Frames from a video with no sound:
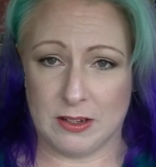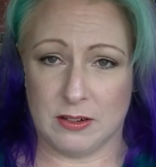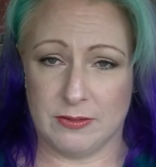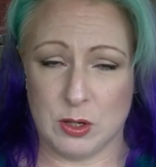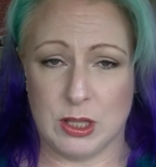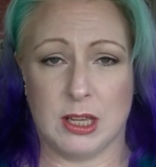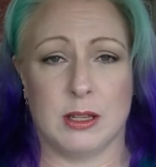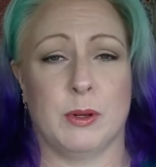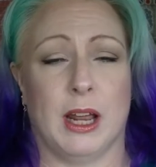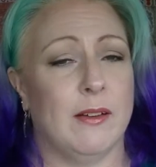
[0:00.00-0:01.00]
on a few things,
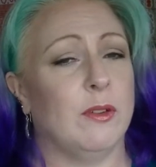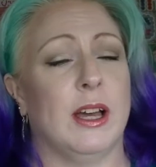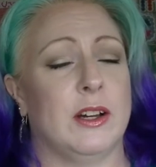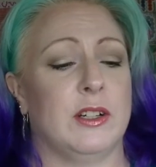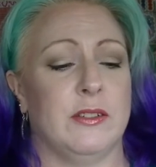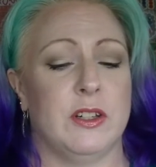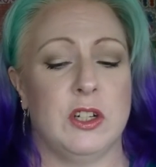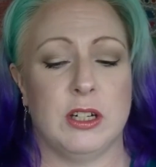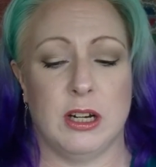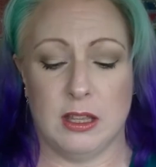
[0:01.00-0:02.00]
but I have not actually
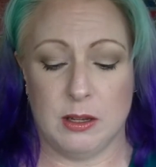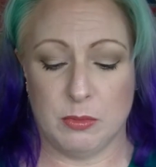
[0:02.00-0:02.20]
finished anything.